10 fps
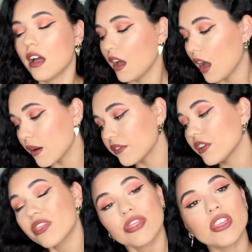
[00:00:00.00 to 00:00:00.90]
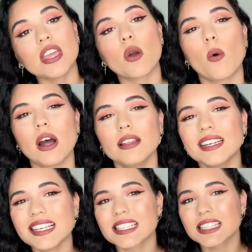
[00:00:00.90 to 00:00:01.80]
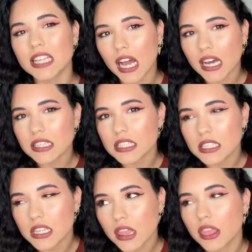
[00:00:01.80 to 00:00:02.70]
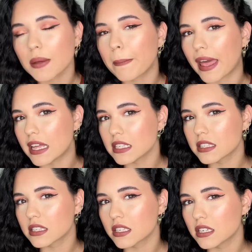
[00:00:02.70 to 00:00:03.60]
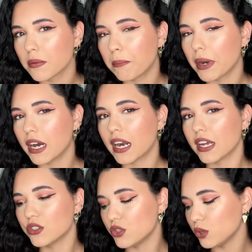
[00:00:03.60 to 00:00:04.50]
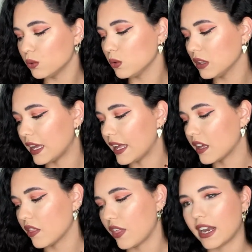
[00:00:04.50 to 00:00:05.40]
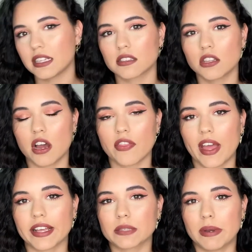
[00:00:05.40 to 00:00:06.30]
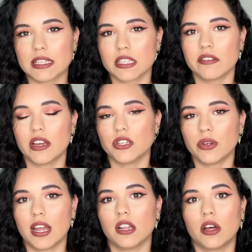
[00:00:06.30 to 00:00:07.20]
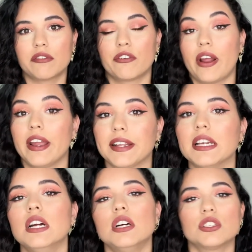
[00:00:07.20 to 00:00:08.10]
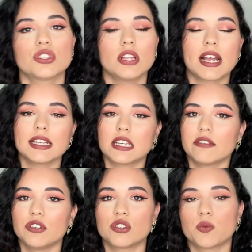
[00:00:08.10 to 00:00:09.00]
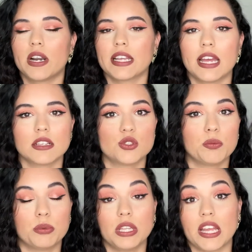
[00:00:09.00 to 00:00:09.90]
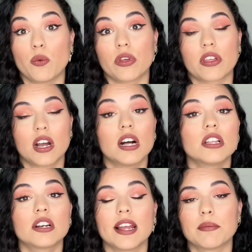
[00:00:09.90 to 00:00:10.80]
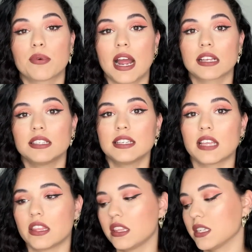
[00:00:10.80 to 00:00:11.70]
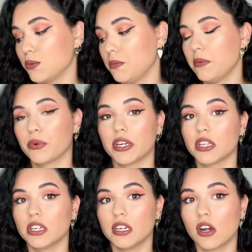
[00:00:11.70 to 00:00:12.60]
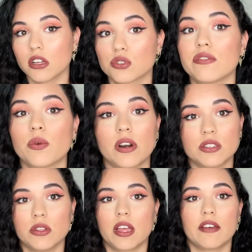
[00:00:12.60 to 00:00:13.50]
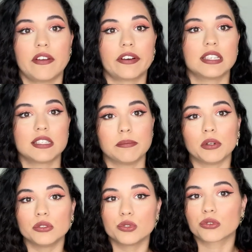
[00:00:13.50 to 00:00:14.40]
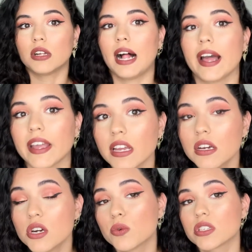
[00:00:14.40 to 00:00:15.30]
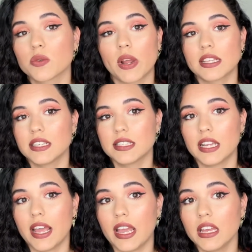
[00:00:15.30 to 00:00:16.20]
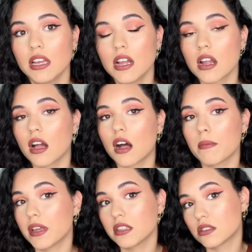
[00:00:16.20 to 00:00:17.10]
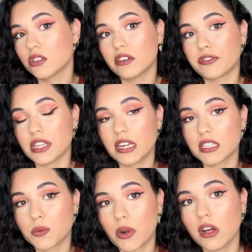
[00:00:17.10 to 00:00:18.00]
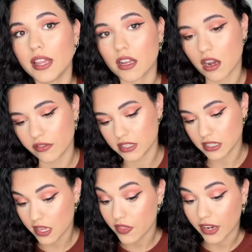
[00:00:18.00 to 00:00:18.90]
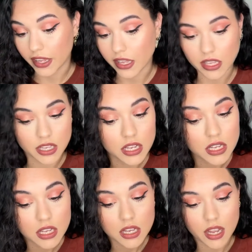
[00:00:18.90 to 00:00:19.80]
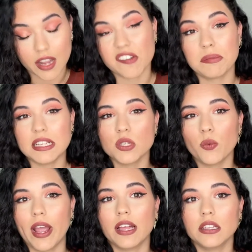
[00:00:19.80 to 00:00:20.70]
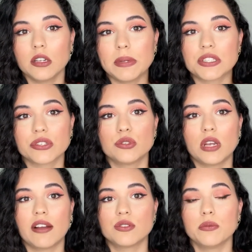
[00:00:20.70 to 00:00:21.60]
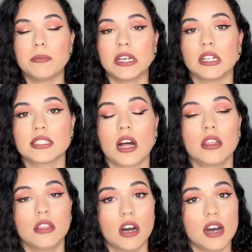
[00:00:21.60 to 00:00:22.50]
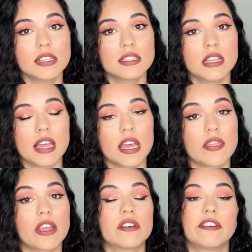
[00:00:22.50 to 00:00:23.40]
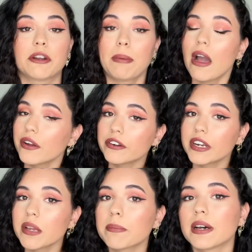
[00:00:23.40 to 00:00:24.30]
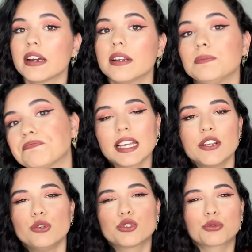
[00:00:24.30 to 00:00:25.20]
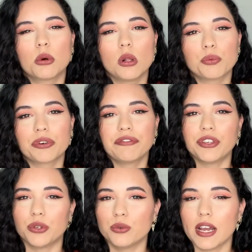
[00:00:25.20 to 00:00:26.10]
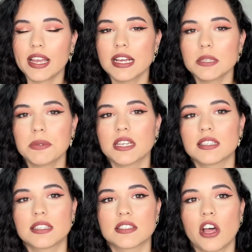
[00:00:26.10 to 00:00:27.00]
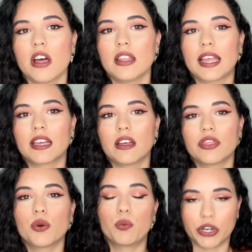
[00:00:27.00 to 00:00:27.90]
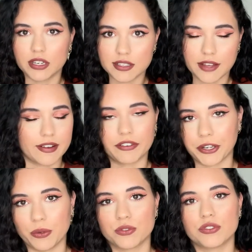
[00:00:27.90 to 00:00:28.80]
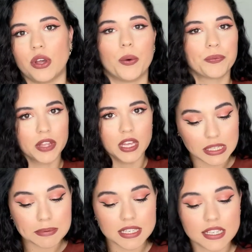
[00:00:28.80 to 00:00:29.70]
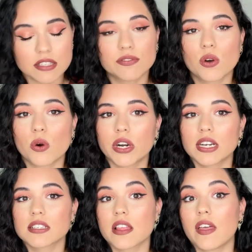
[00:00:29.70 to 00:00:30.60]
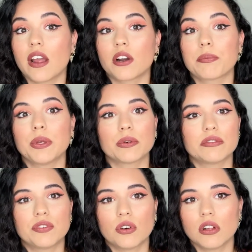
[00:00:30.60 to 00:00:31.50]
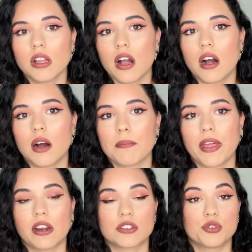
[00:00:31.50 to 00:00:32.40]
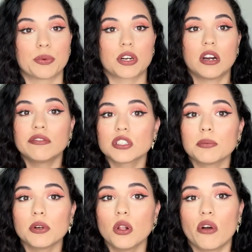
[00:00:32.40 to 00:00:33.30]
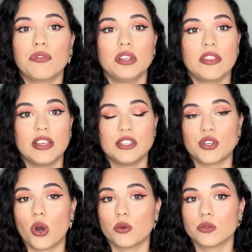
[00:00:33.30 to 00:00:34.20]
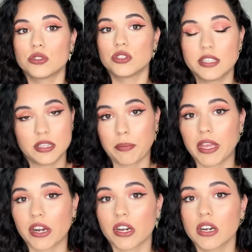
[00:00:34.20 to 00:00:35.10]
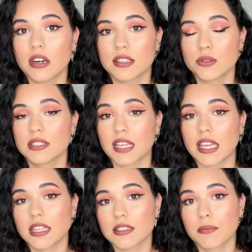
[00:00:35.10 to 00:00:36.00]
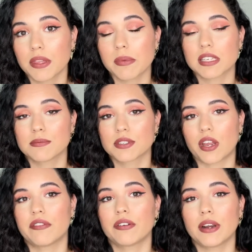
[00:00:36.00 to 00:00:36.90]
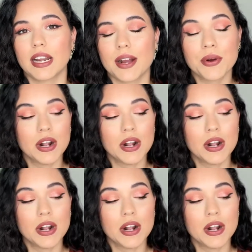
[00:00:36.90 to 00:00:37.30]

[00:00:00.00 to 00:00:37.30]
However, the quality is not the best, but I do like that it's not that expensive and you get a lot of variety. So like I said, if you just want to get it to play with color and practice, I think this would be pretty good. Also, if you want to do like a very simple neutral eye, which is what I did today, it's good for that as well. Like obviously they kind of blend away a little bit, so you do have to build a lot, and they are very powdery, but it's like a neutral review, I guess, because it's not like the worst I've ever used. So lipsticks, of course, they are beautiful. They are super comfortable. Hopefully they don't disappear as soon as I eat something because I'm starving right now.